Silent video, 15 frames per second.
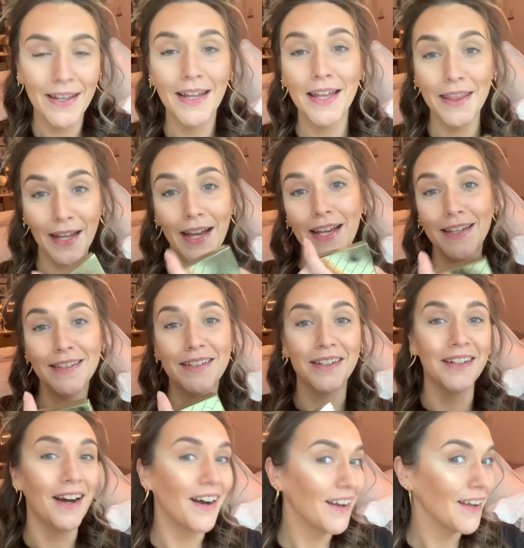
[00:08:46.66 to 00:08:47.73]
That is a good
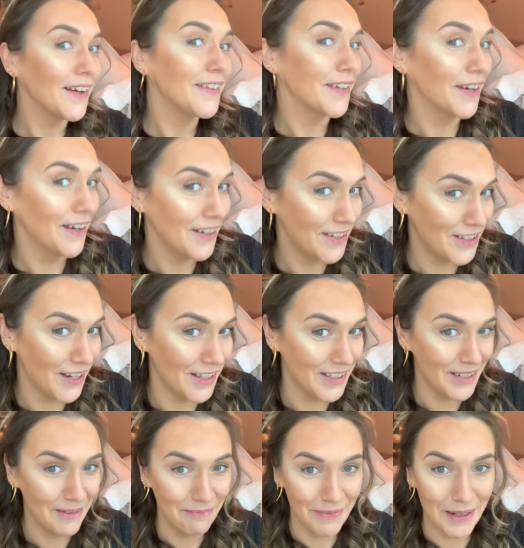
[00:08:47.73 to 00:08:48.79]
highlighter, it's just
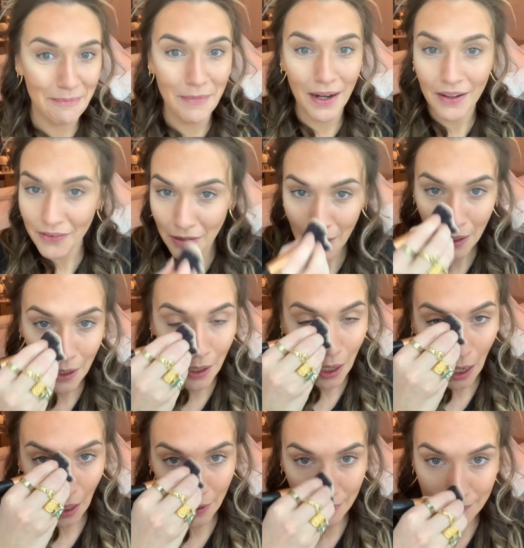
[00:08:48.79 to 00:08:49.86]
a bit much.
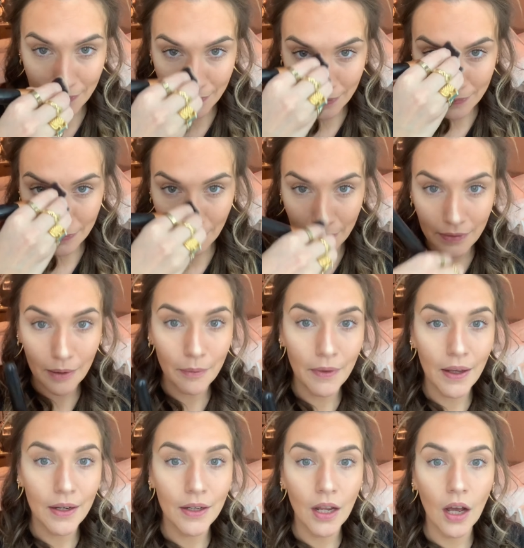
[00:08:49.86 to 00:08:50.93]
And I see this going down their
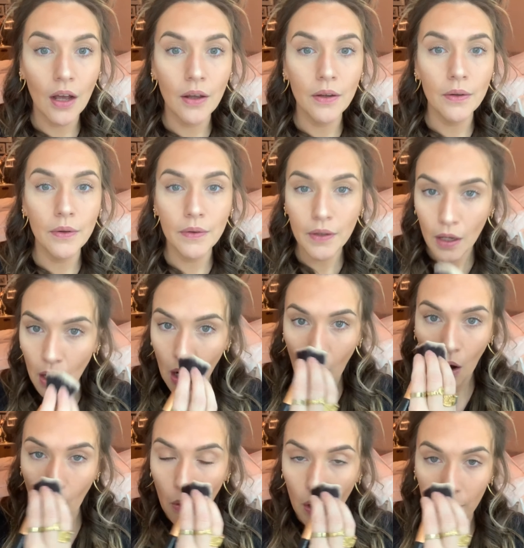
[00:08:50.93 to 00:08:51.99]
nose,
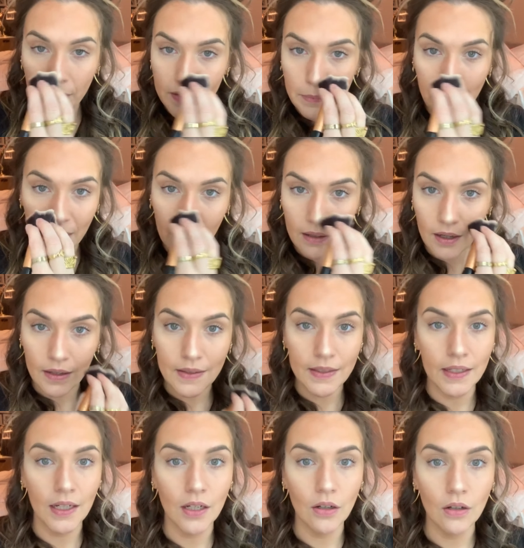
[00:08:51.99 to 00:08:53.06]
or this bit I see a
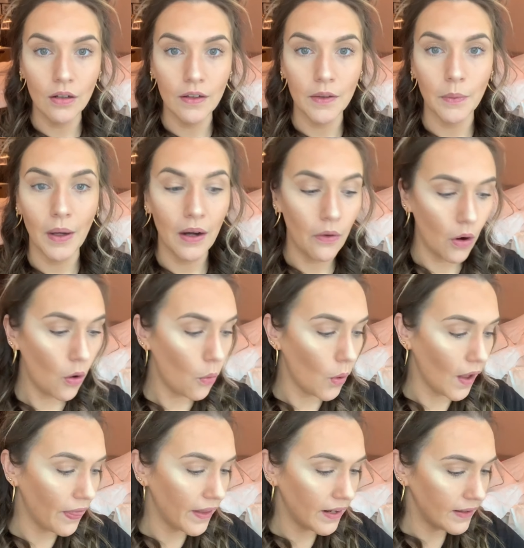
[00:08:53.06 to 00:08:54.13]
lot as well. Oh, and
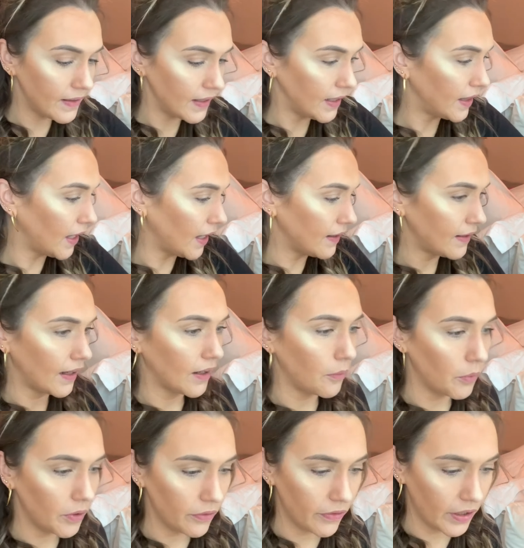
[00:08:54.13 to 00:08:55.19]
then I see this, hang on, I wonder
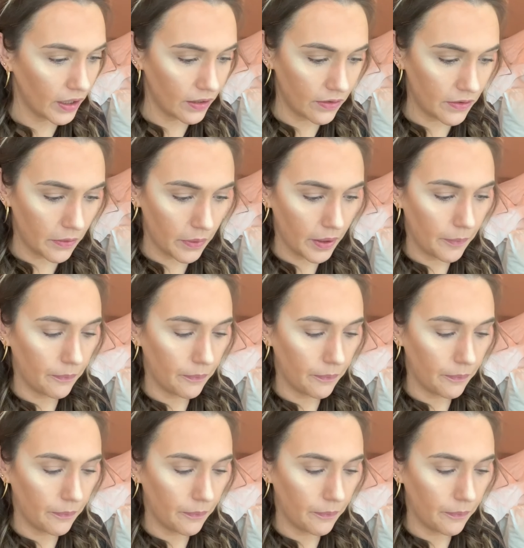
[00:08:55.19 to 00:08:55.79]
if I can do it.